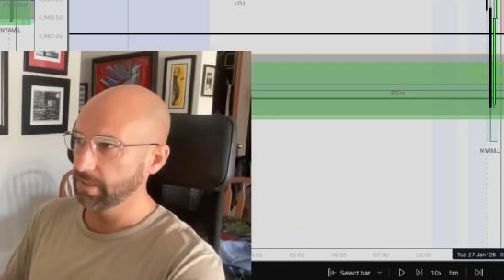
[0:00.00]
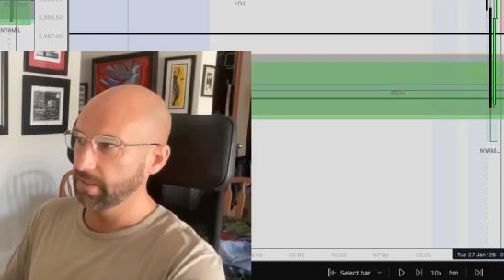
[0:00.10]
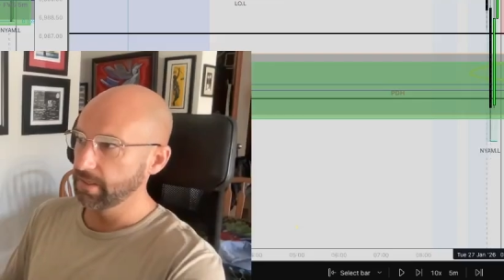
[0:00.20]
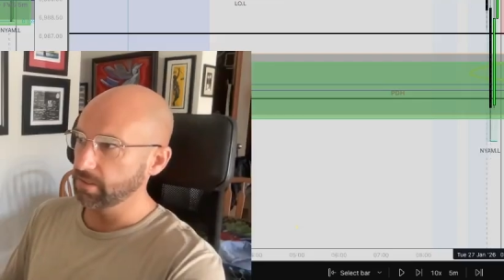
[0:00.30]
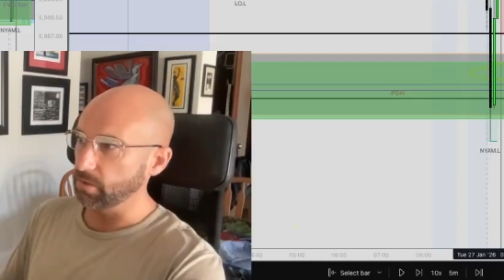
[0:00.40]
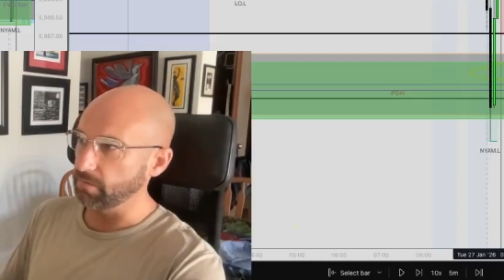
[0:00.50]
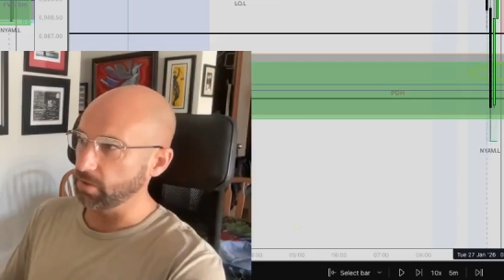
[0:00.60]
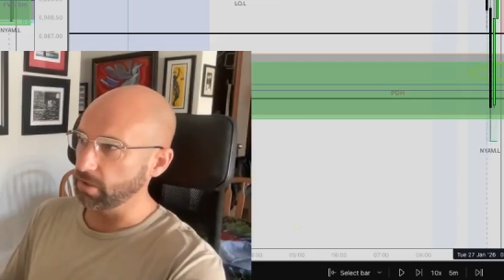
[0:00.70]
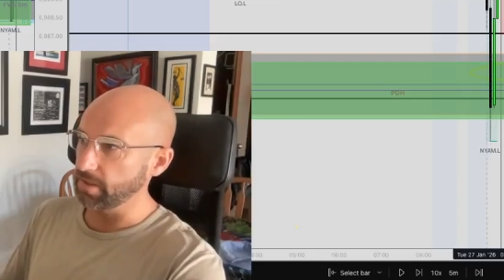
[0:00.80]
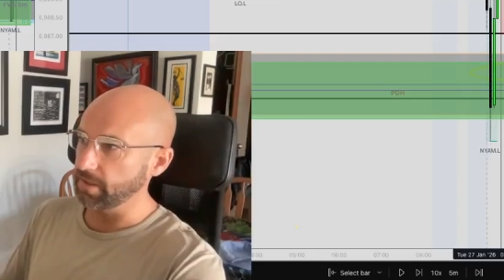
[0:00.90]
so if you look
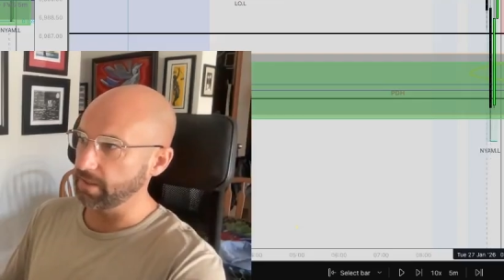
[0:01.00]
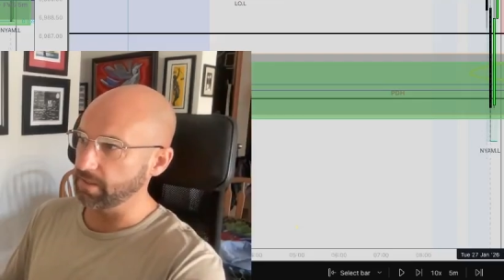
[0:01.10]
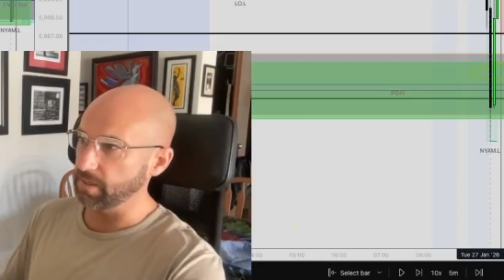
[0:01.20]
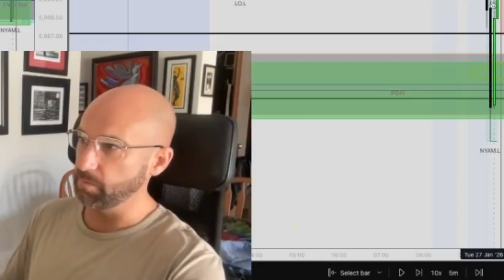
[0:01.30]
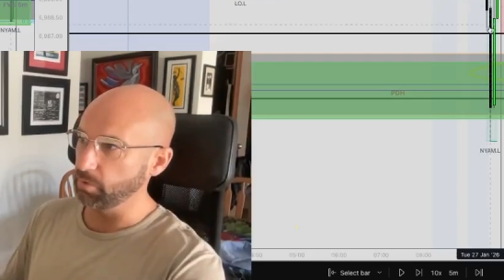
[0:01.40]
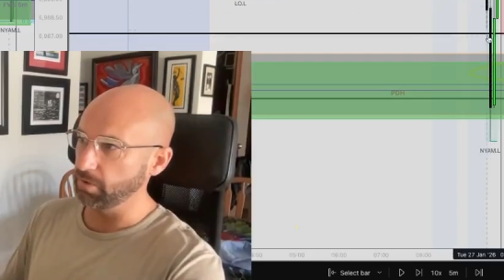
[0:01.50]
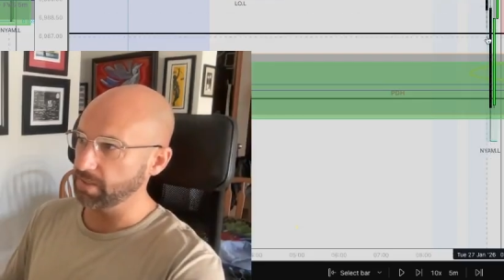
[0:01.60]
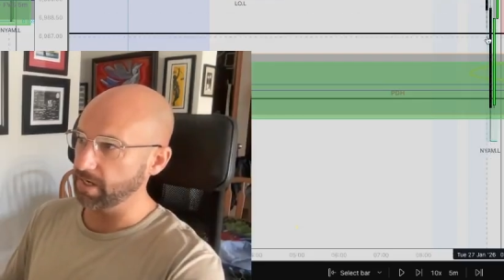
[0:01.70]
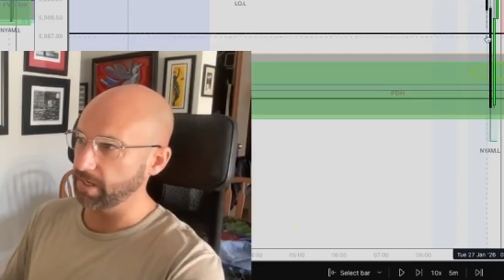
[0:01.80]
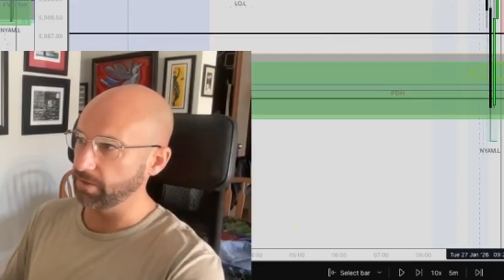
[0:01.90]
at this impulse
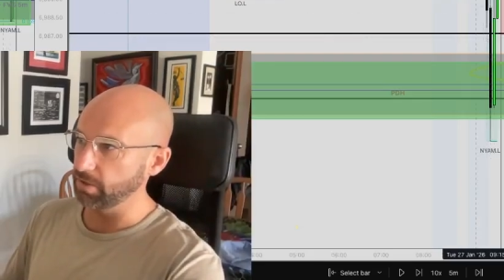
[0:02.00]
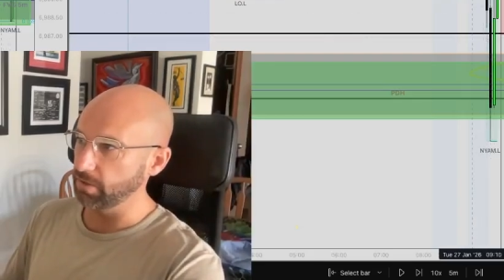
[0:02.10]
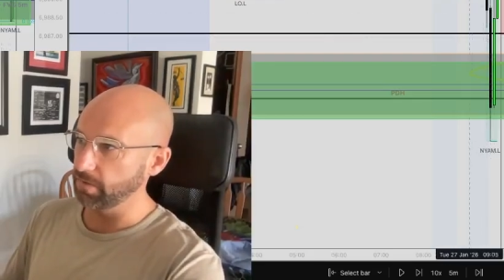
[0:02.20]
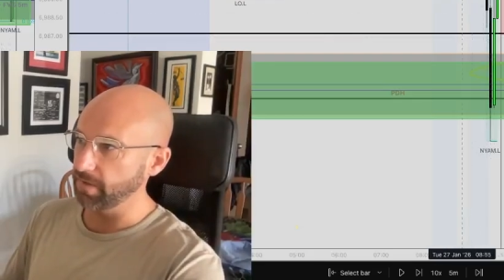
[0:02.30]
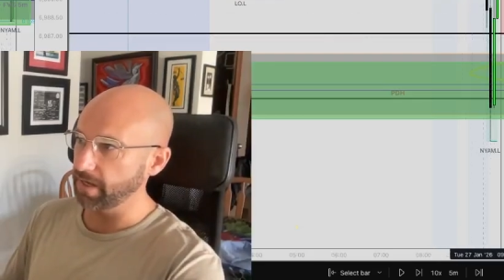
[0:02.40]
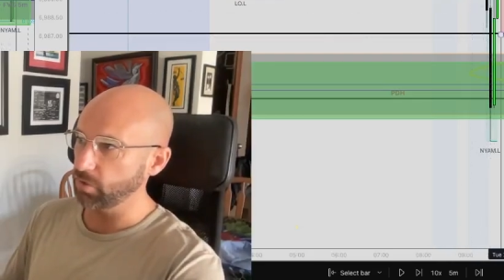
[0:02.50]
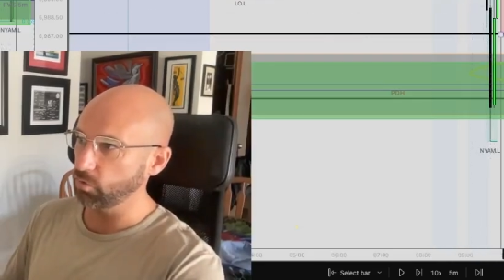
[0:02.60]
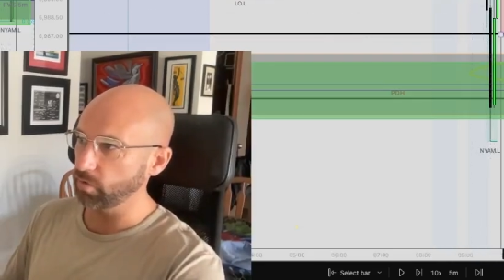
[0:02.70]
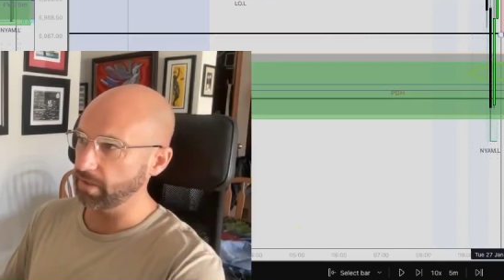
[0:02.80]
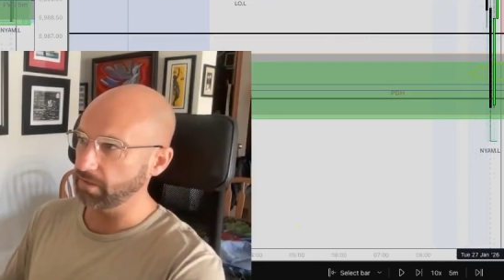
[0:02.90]
candle, that
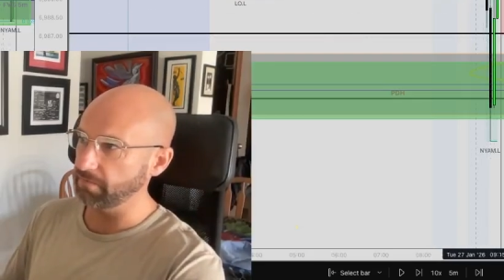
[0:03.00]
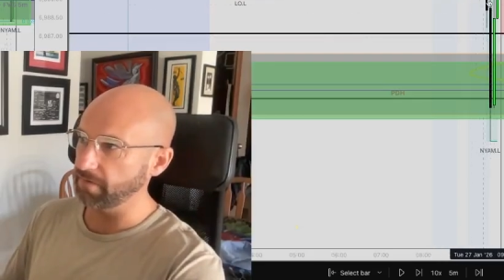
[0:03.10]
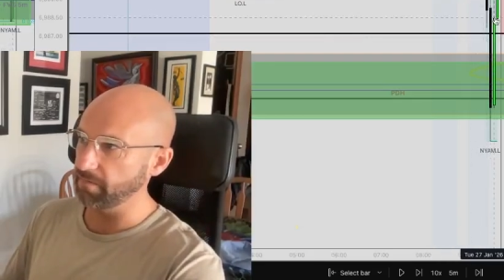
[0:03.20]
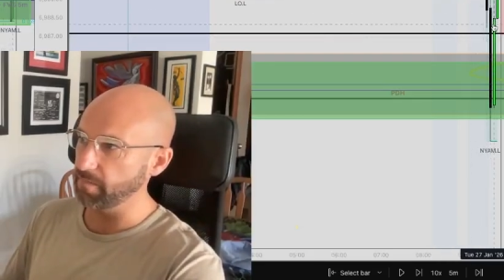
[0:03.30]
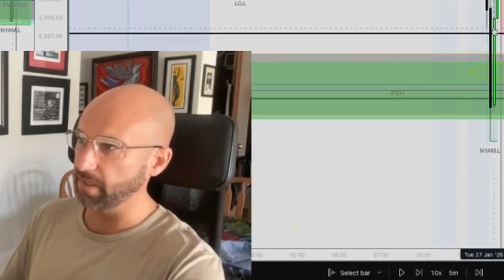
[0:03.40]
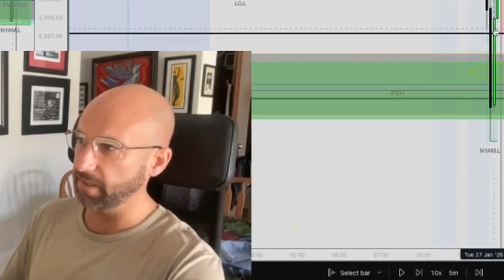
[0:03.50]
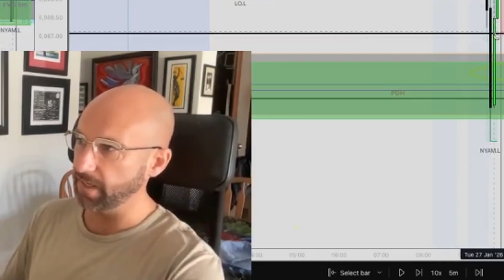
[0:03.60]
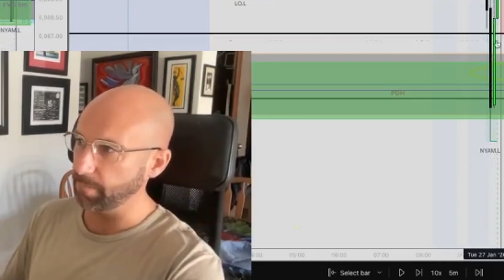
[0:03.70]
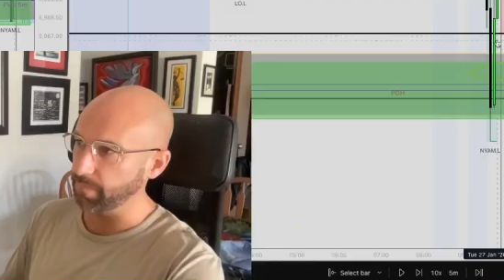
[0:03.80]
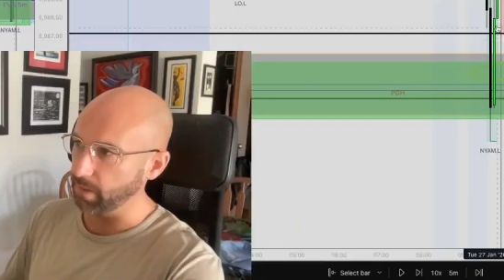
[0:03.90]
created the 5-minute
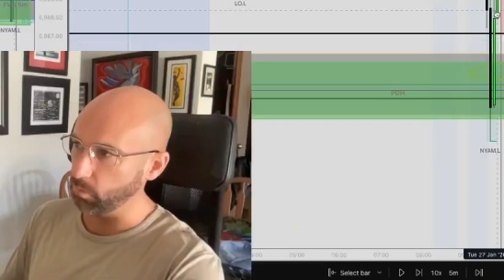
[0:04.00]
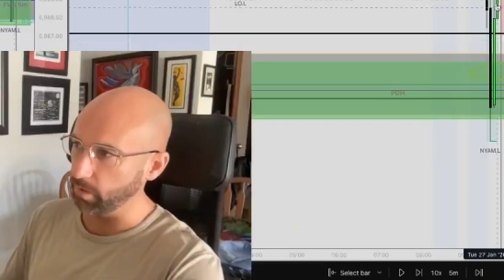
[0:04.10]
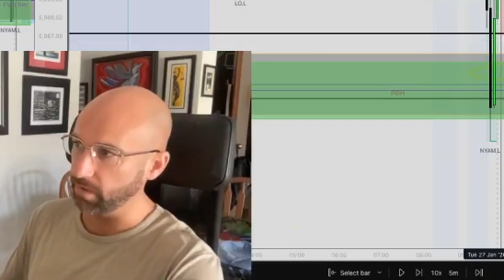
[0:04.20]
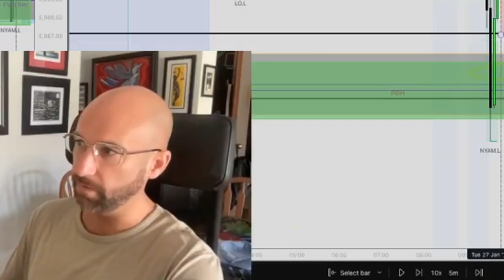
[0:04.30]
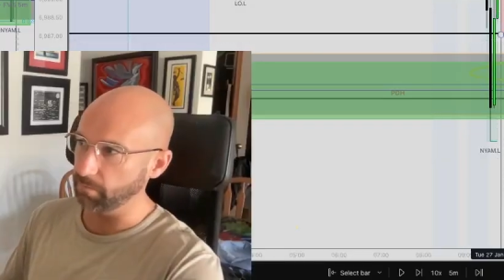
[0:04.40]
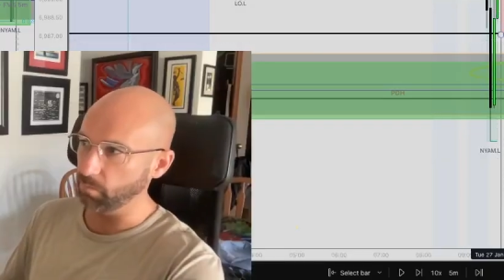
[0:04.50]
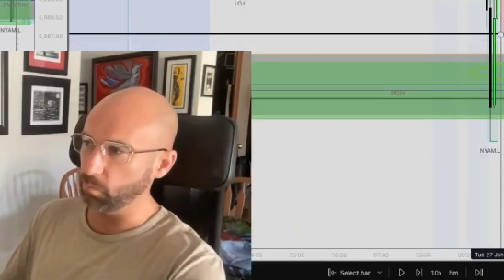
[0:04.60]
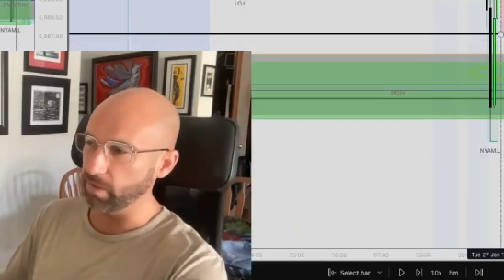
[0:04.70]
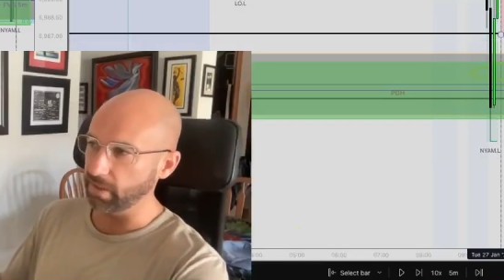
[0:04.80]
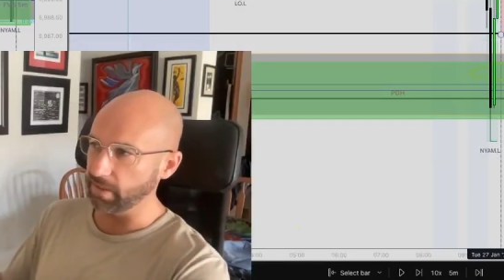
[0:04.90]
gap that we
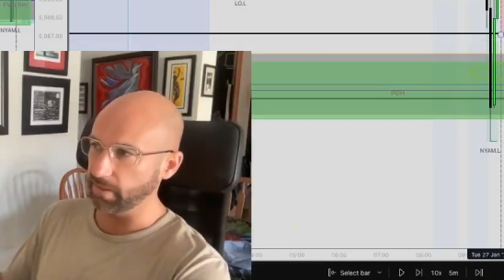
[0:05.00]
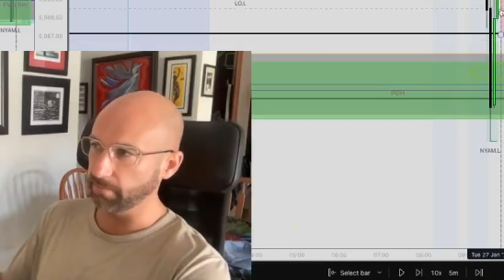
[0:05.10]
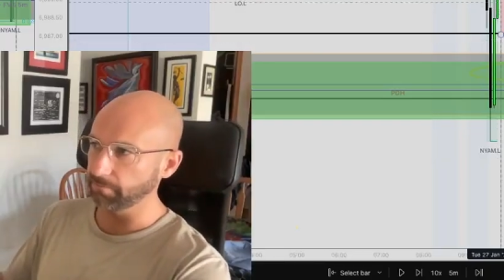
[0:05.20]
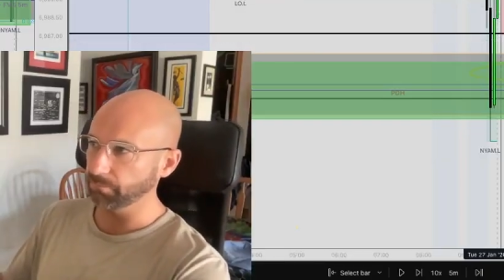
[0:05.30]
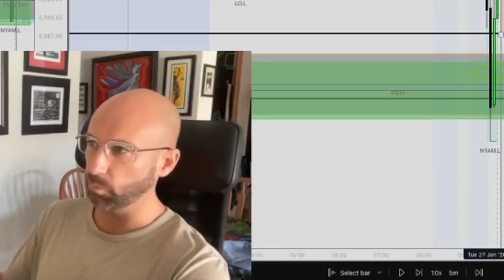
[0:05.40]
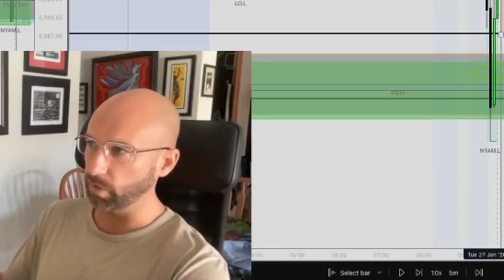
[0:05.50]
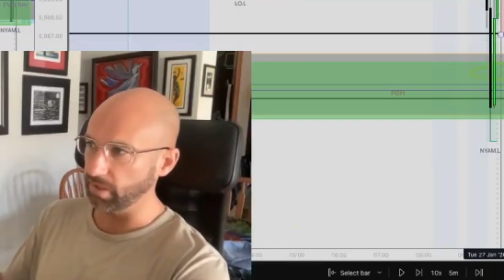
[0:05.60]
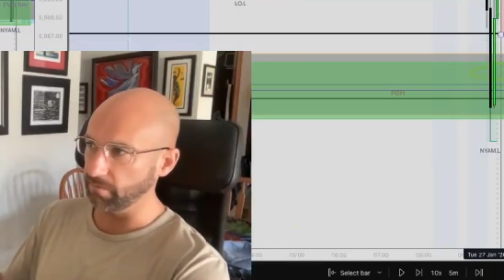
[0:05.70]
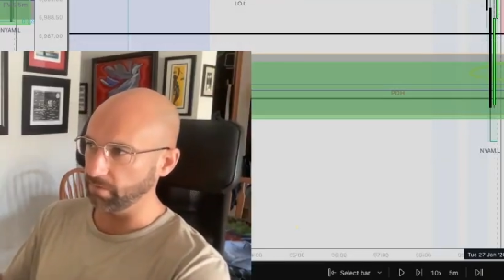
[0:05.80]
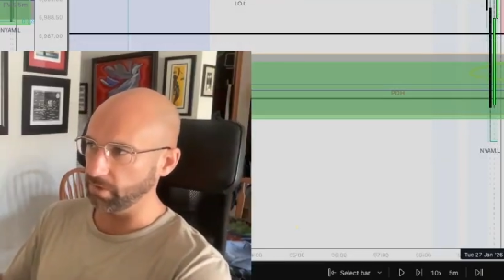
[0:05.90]

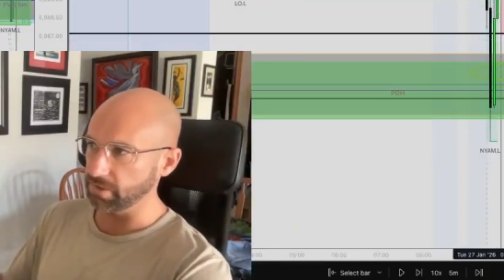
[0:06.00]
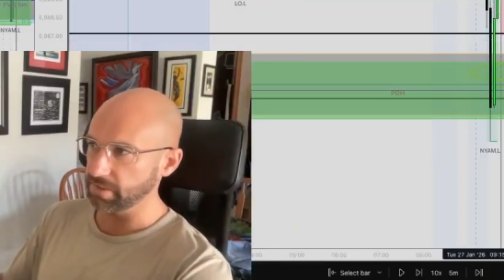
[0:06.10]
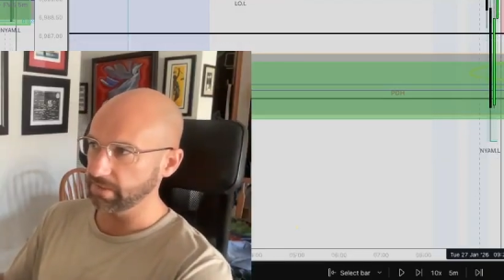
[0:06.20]
inversed.